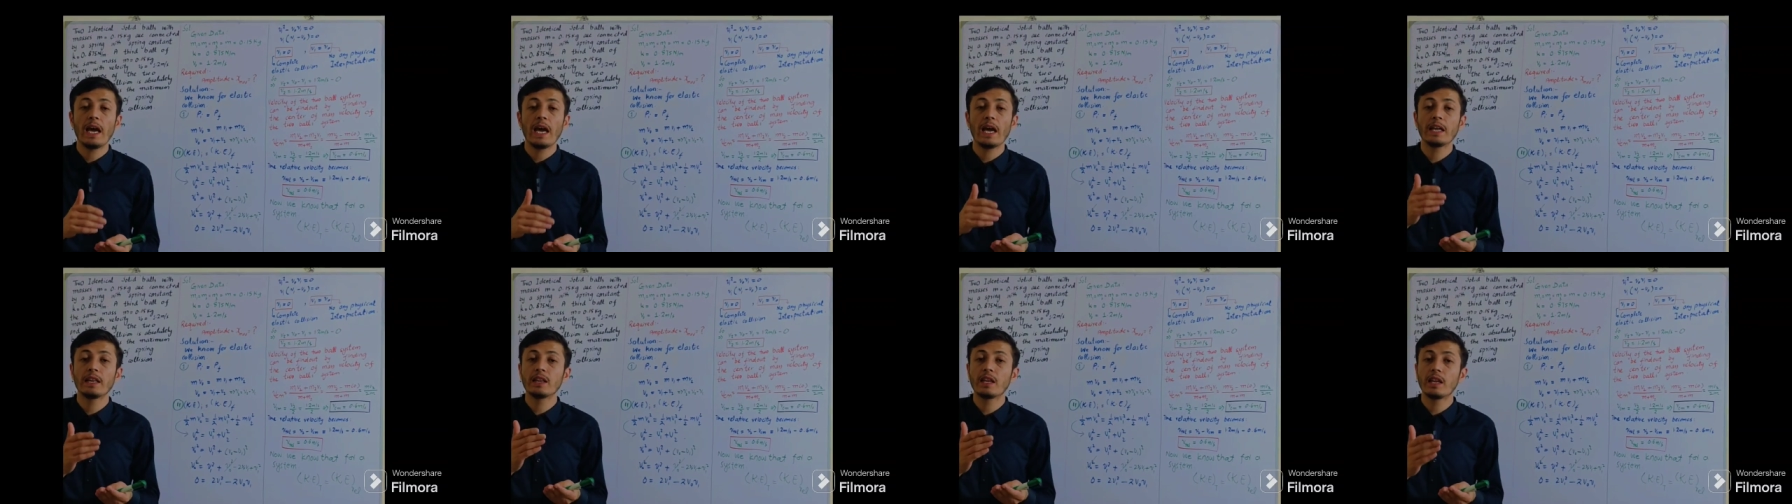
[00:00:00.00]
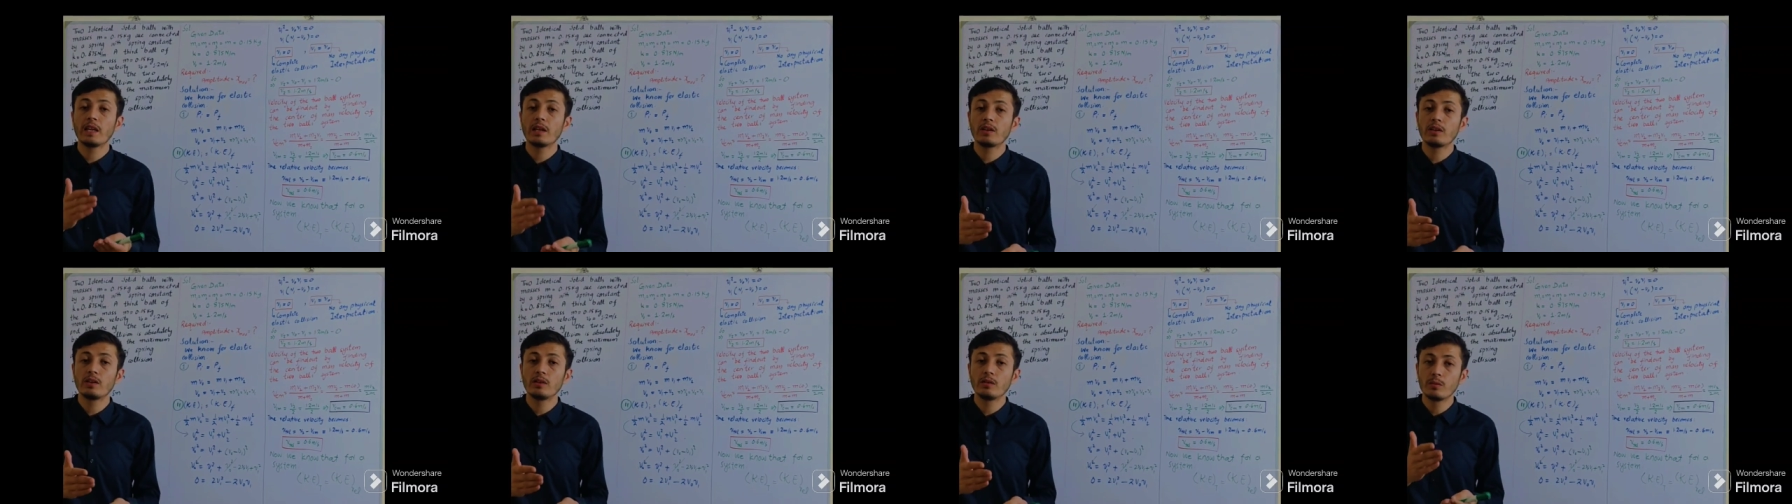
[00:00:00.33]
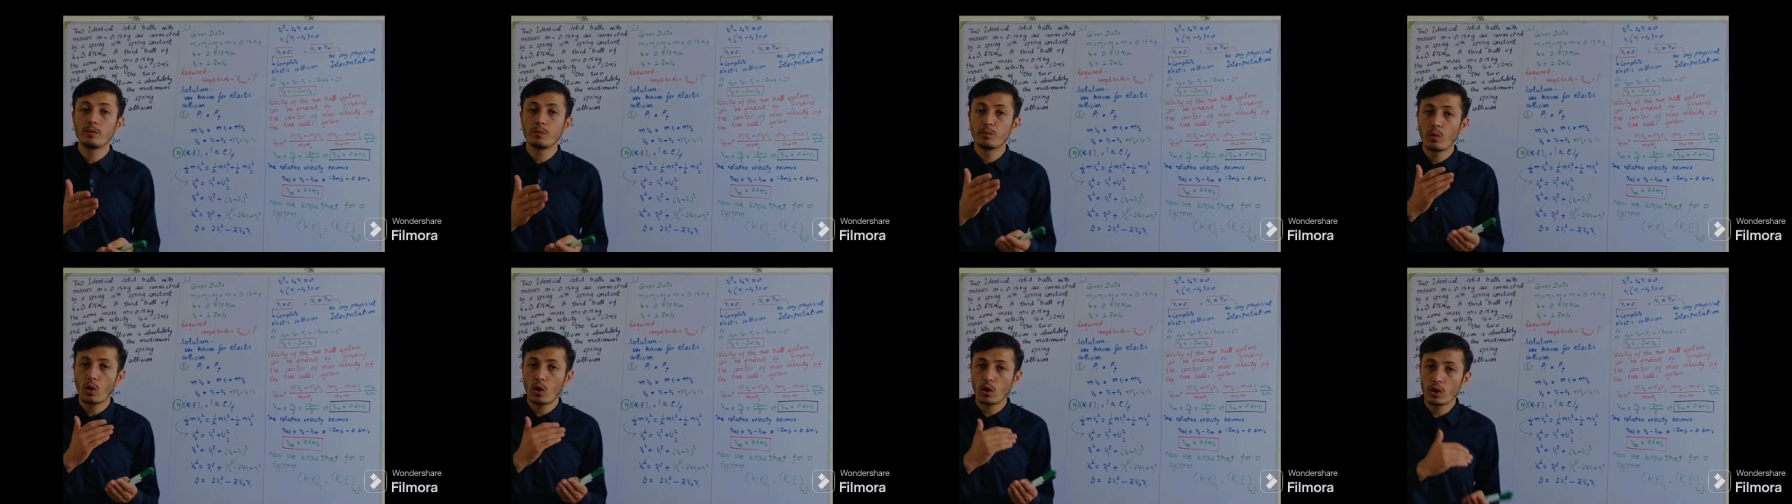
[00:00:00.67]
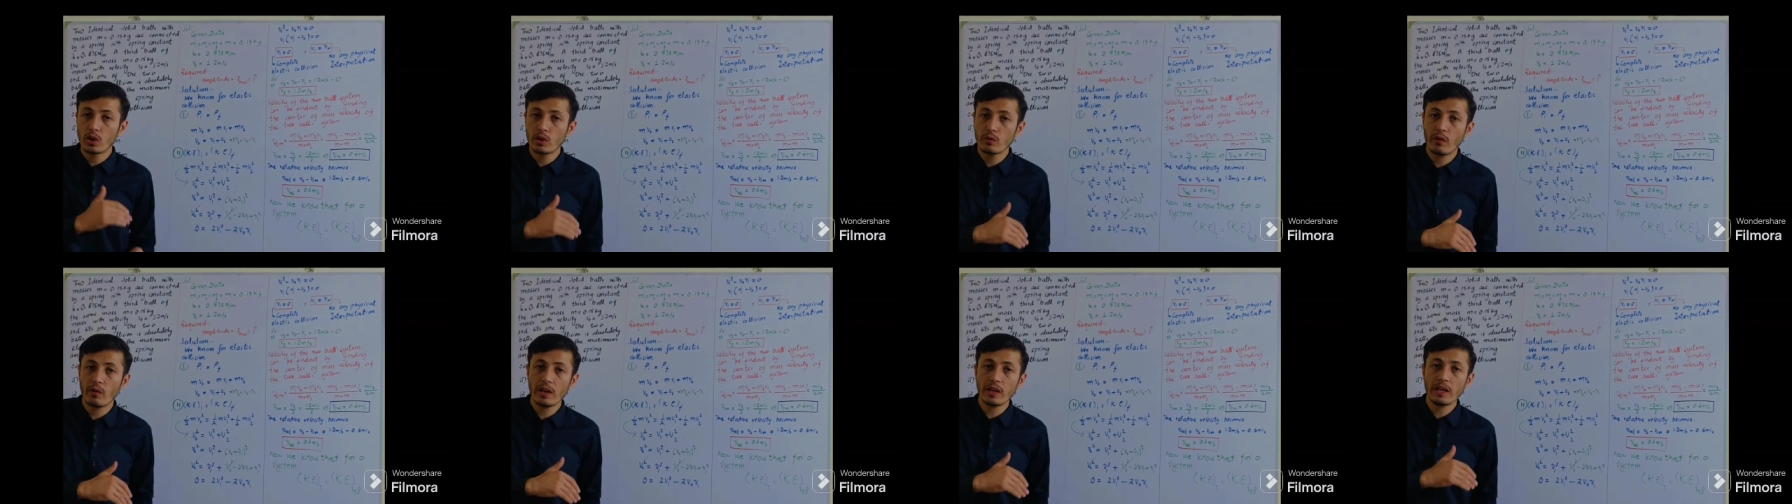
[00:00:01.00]
and the
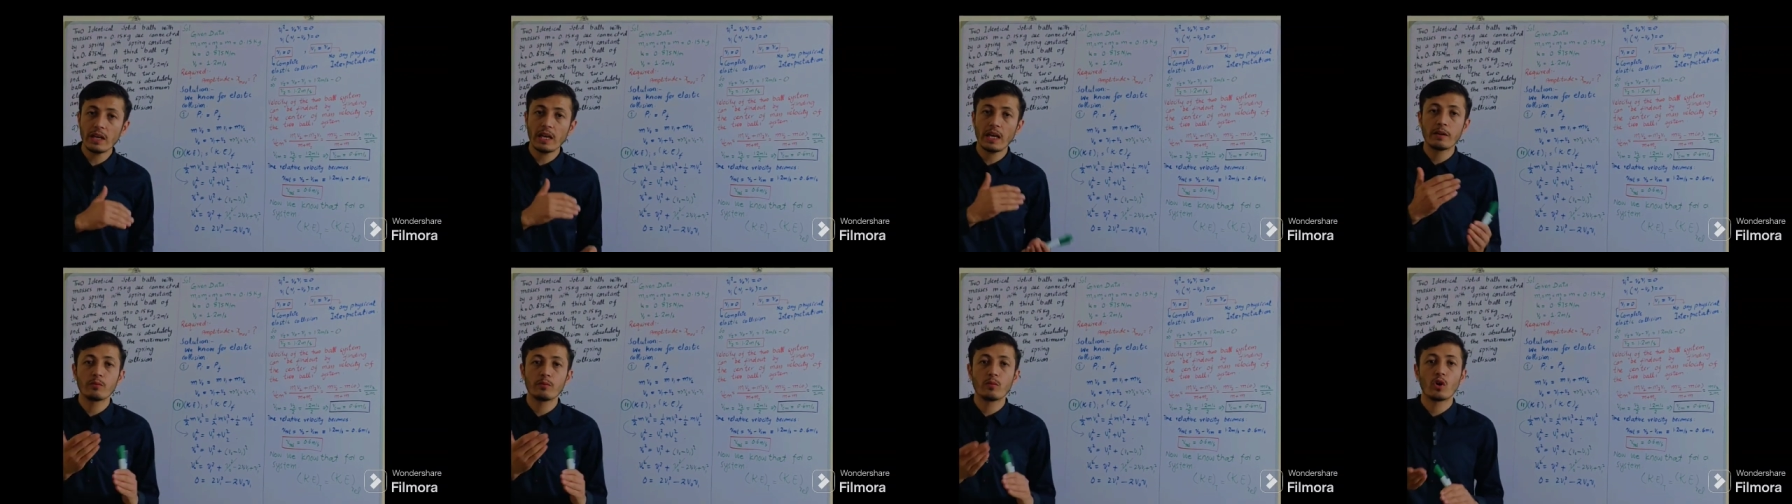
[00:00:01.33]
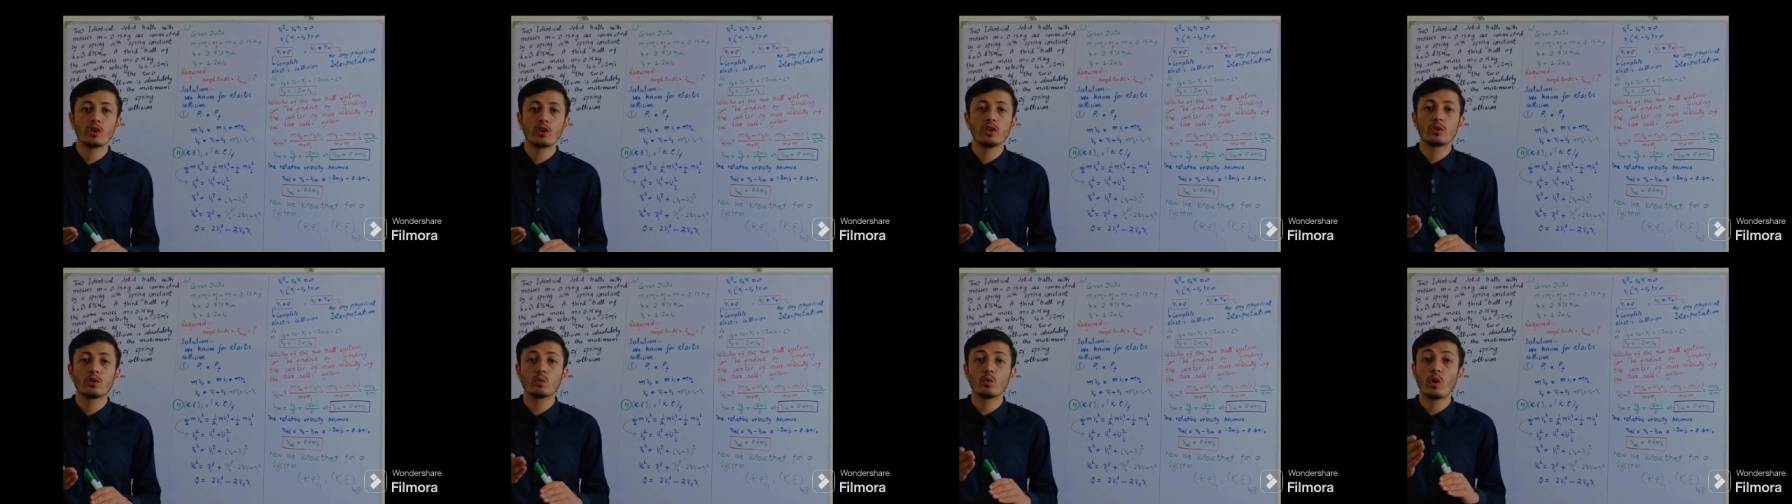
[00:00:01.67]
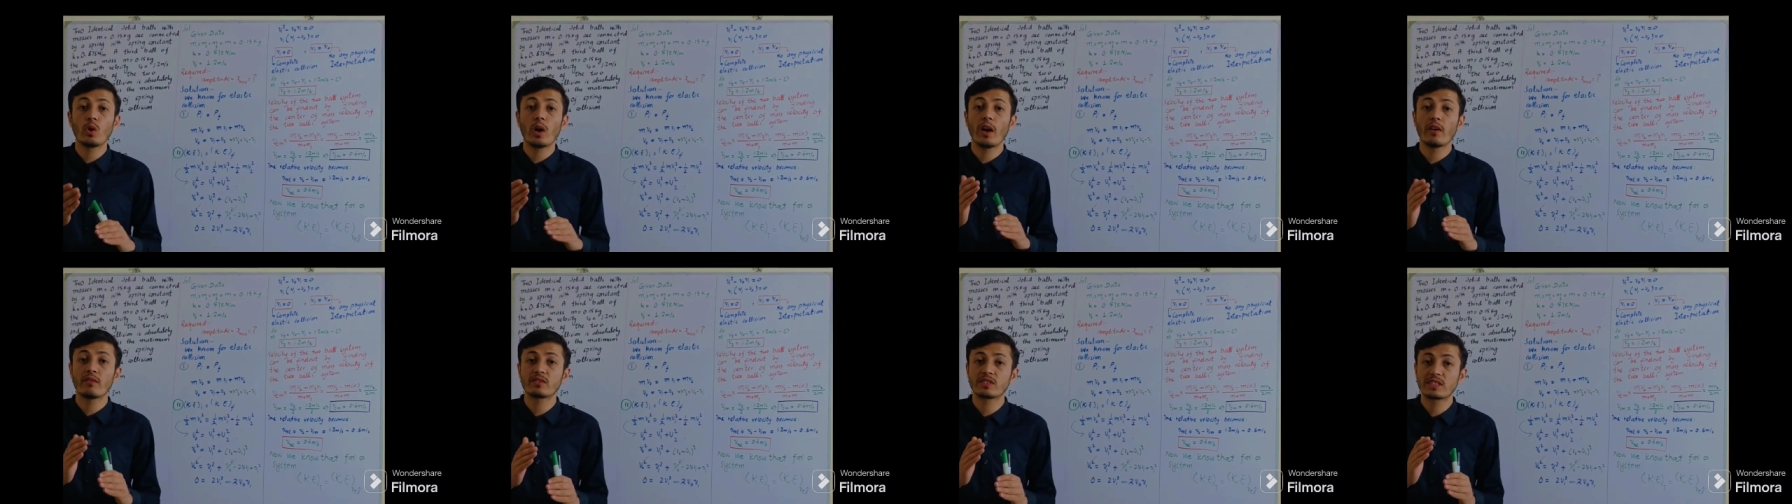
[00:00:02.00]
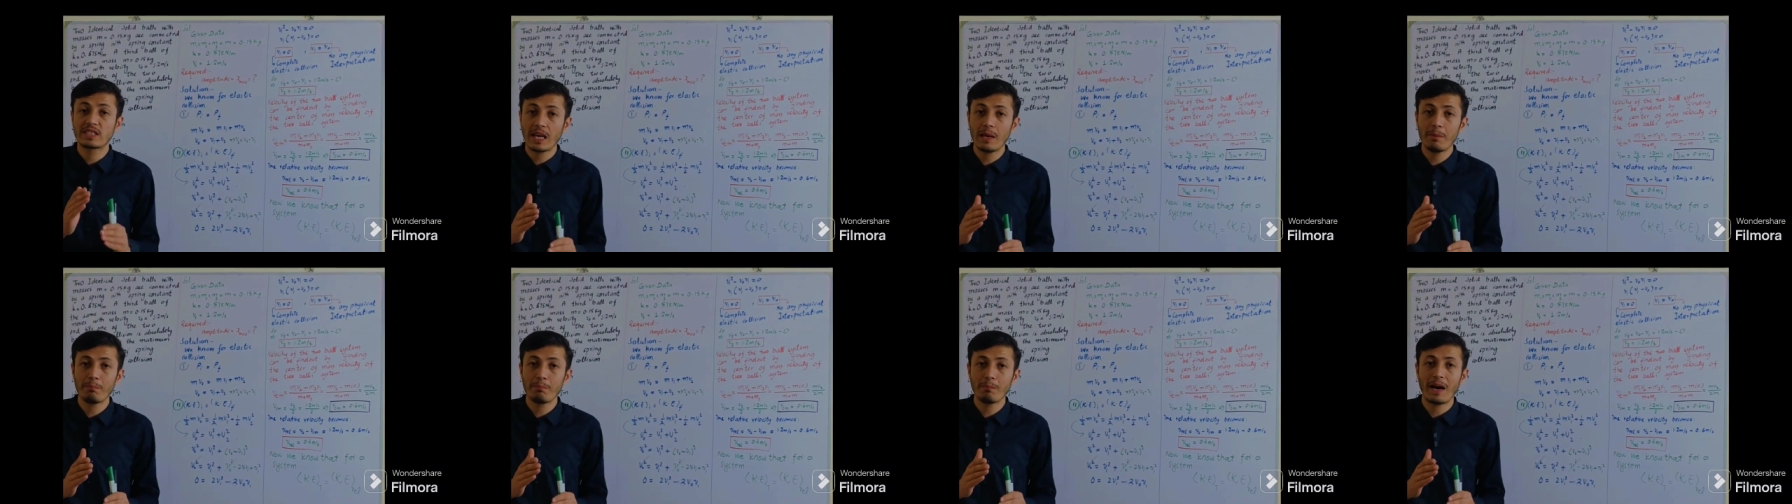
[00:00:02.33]
body 1 and body 2 have
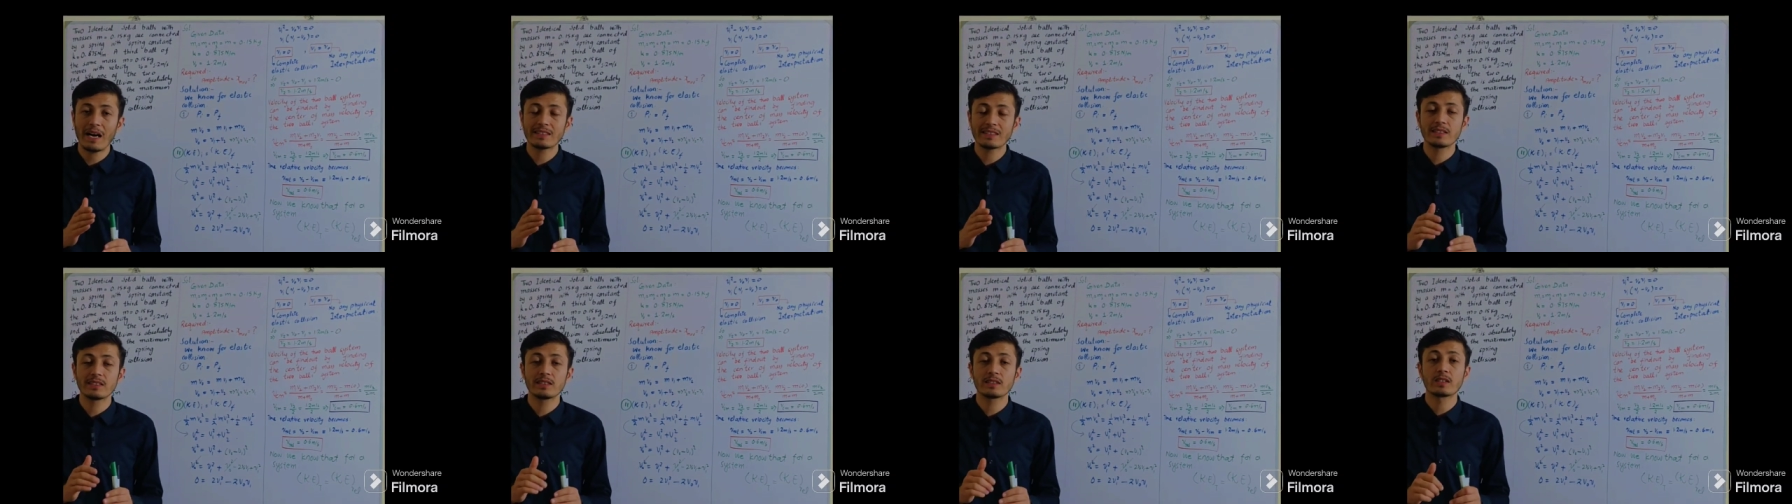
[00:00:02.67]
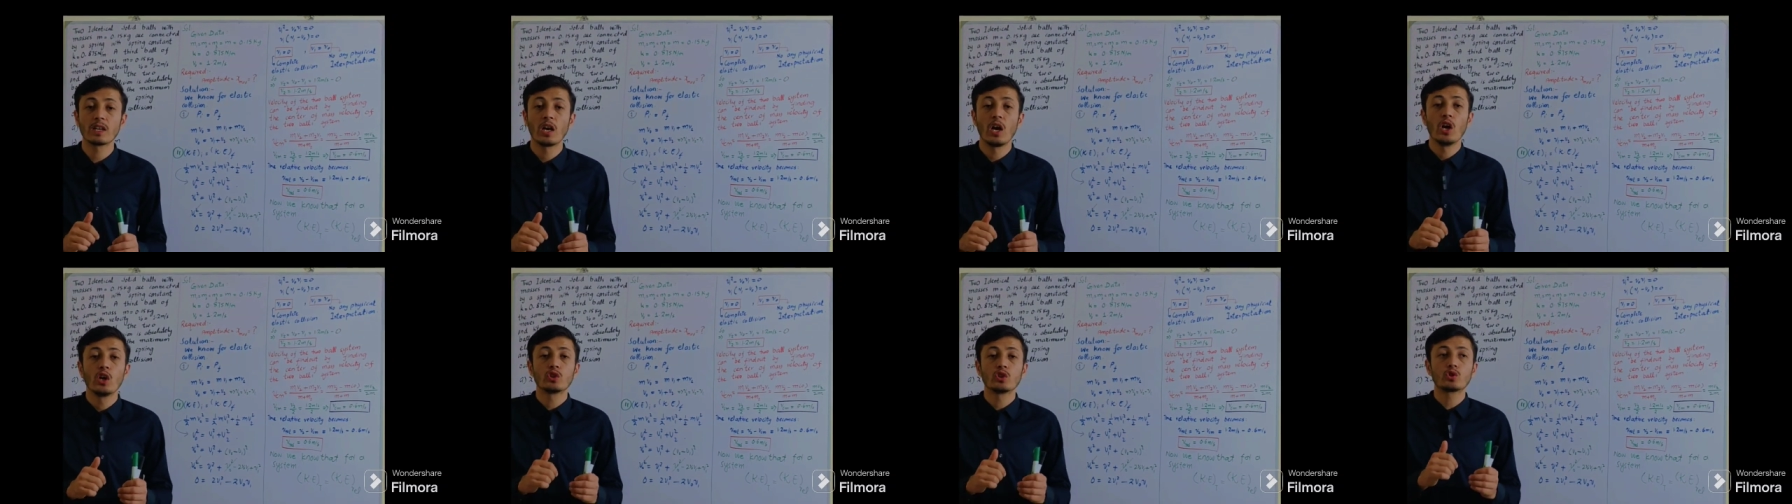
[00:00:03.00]
same masses.